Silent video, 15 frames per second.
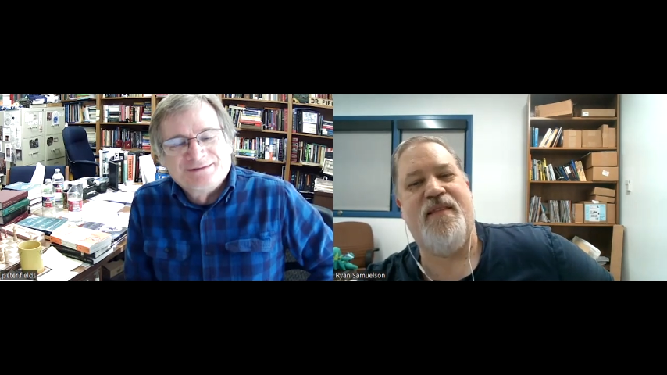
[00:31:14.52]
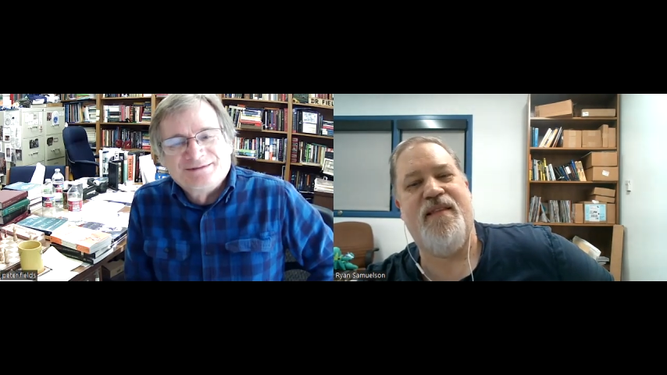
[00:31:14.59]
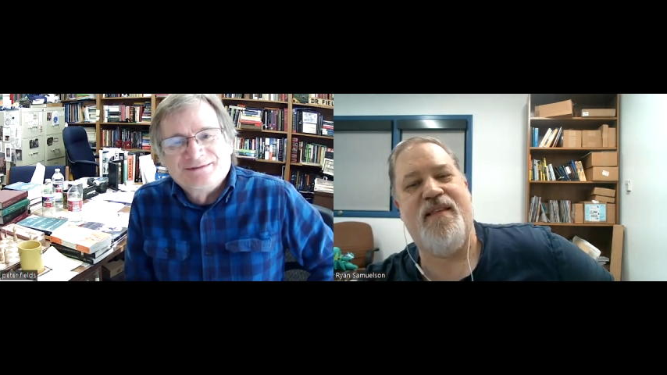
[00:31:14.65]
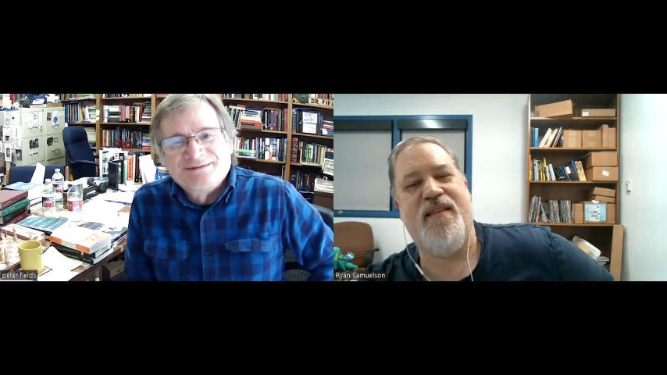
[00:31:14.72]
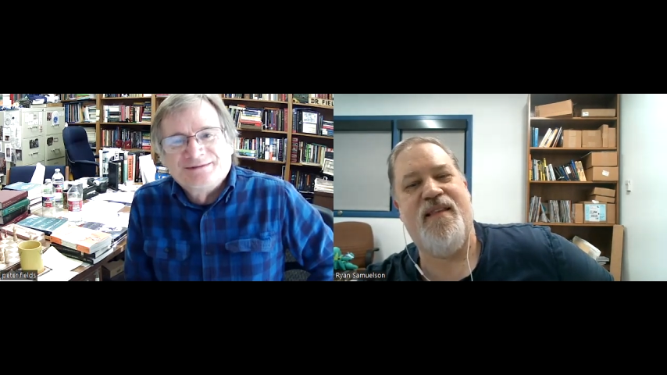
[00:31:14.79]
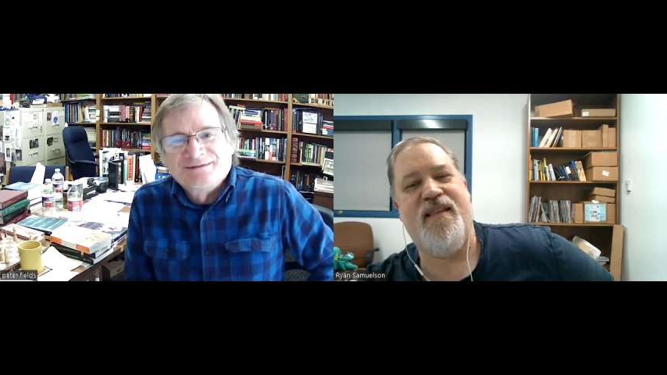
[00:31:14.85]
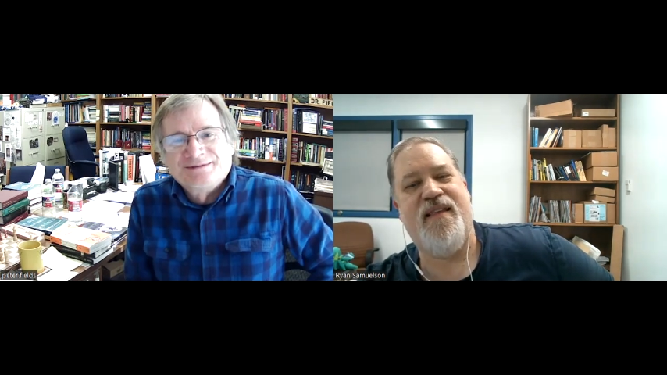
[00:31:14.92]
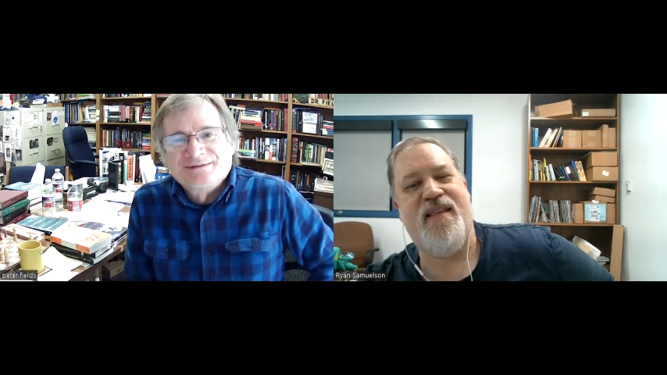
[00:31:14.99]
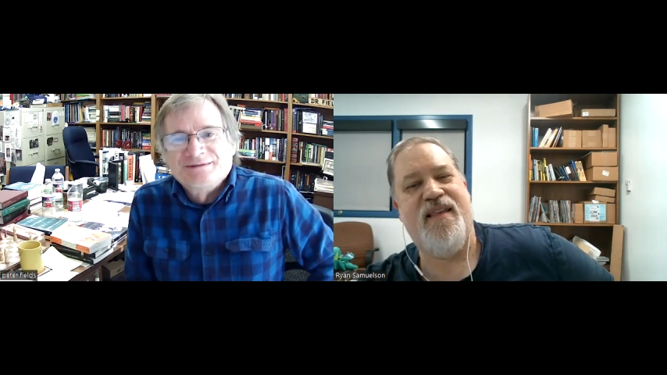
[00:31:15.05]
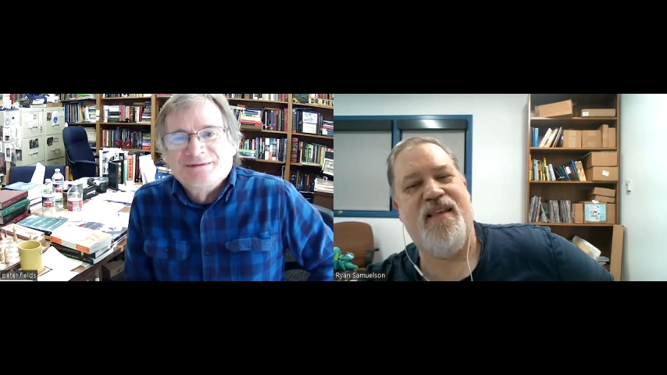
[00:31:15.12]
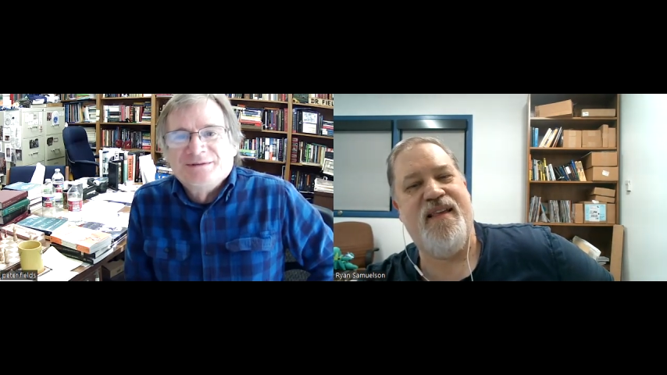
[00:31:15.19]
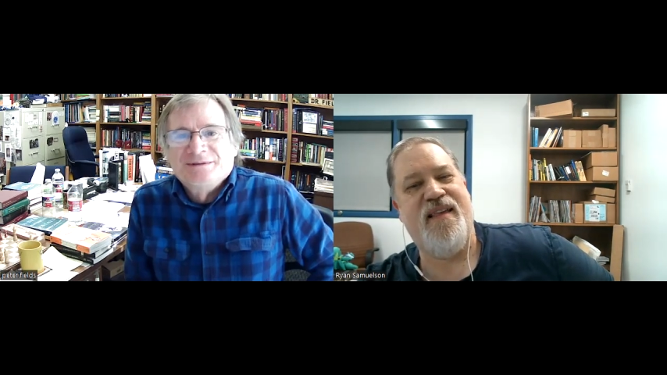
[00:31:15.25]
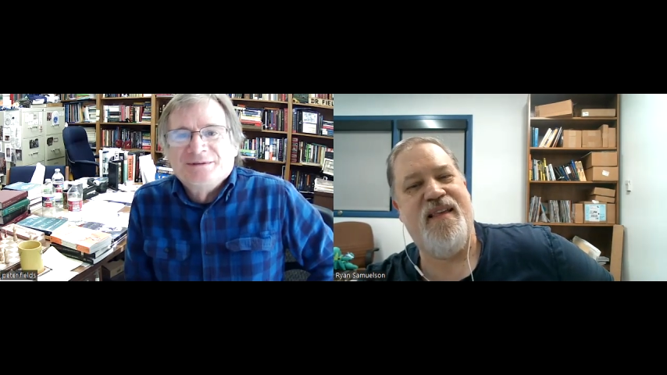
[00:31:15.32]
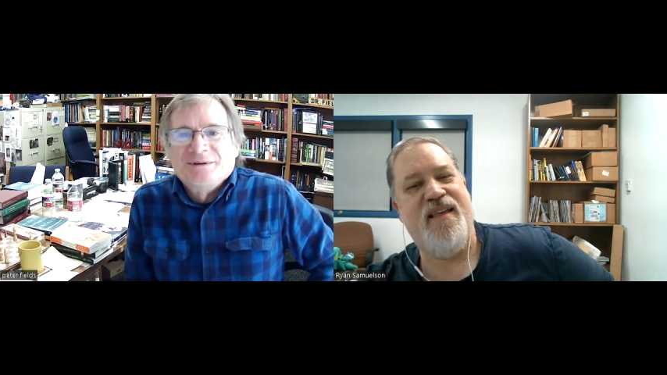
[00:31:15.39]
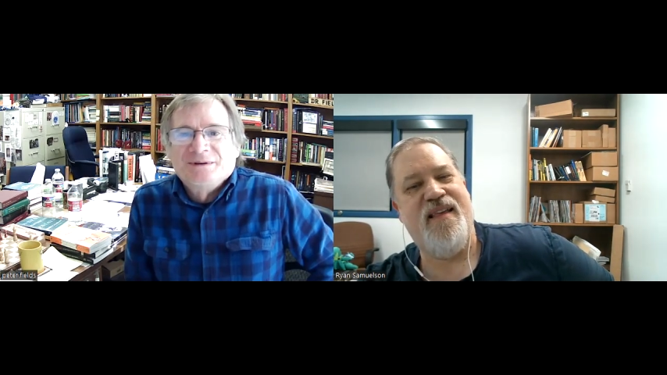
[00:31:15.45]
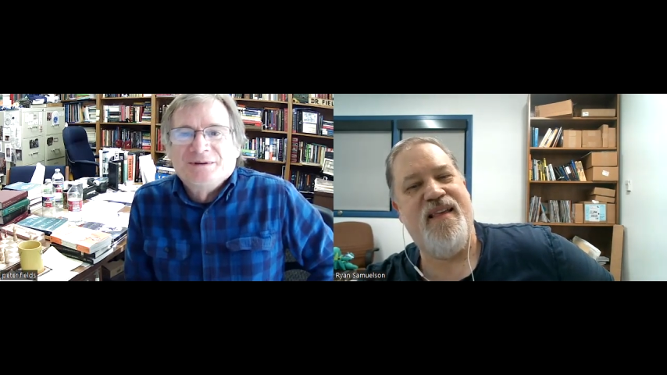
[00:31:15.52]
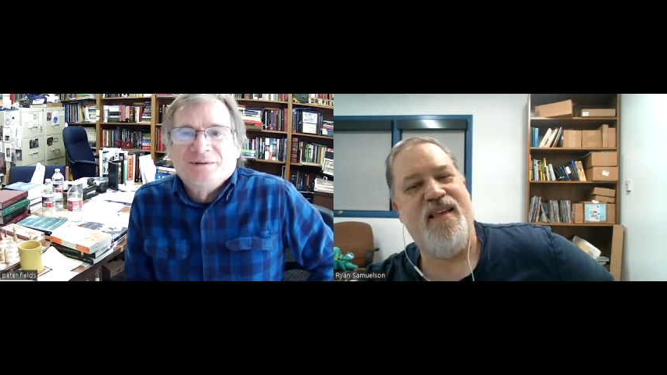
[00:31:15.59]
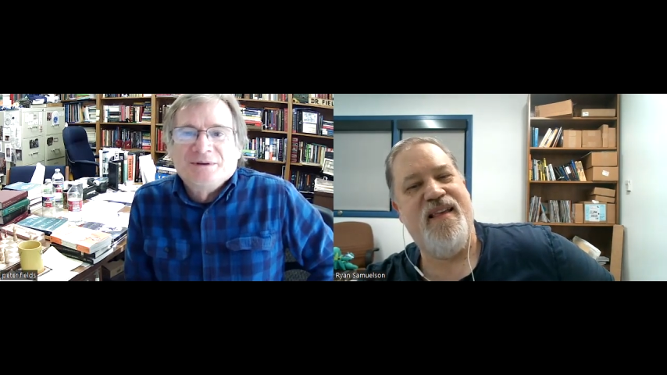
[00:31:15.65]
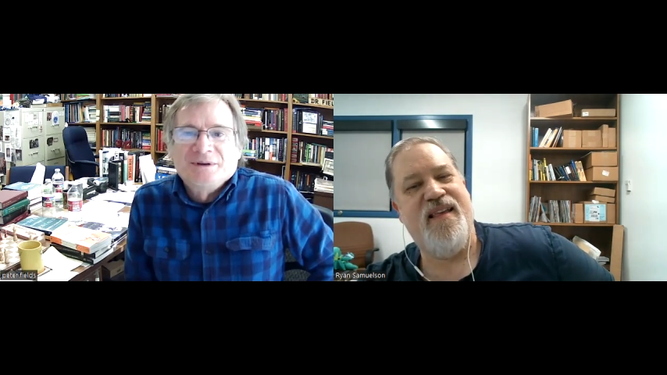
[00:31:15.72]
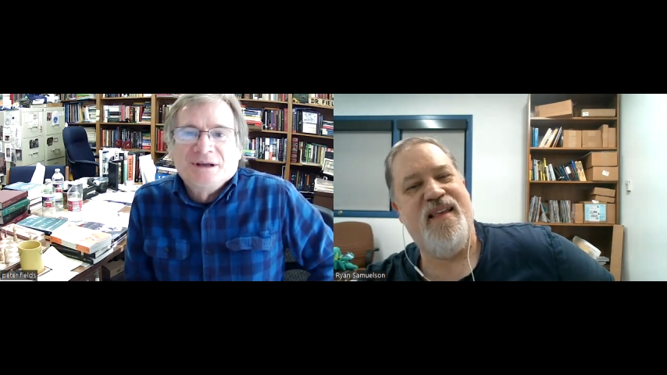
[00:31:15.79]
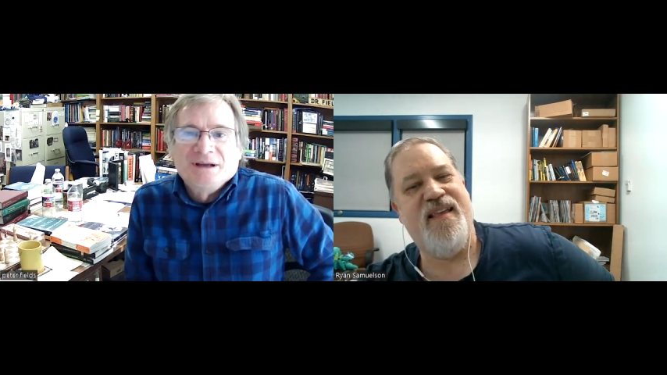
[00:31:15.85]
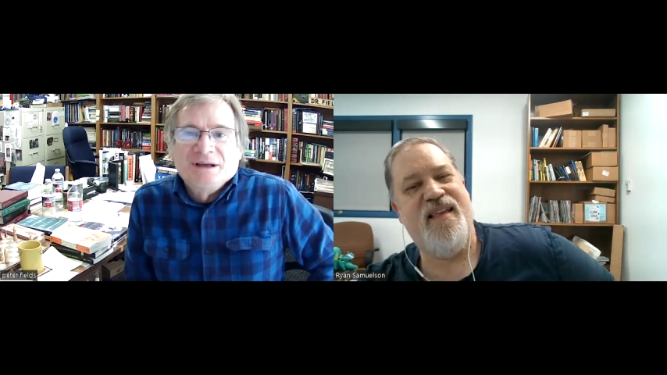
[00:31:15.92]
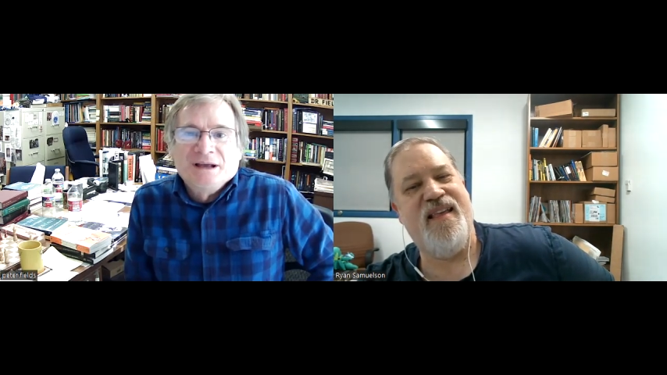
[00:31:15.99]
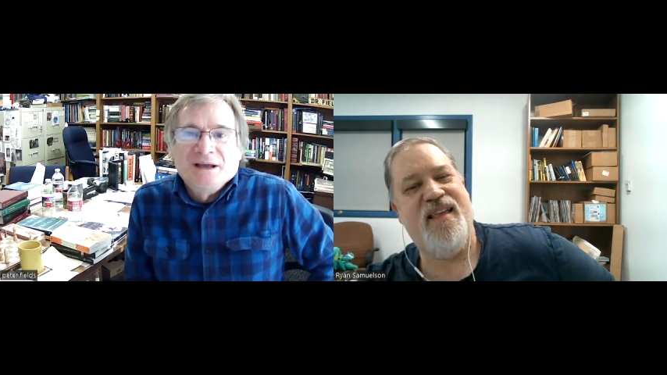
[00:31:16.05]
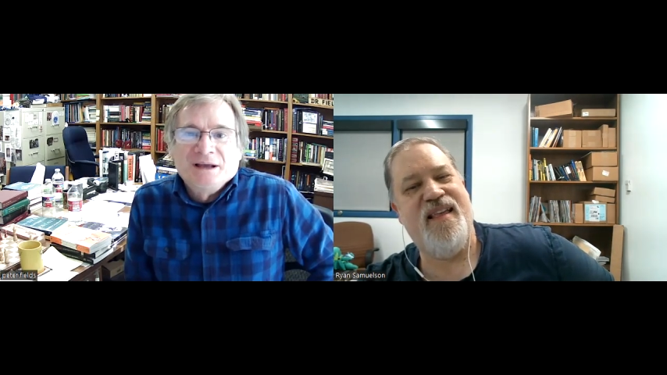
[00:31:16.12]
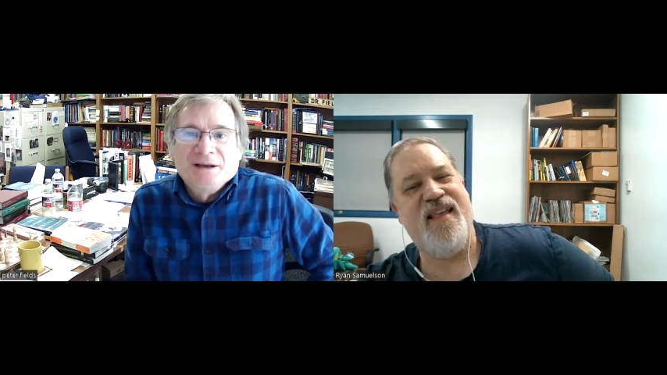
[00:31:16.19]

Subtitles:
Nobody speaks.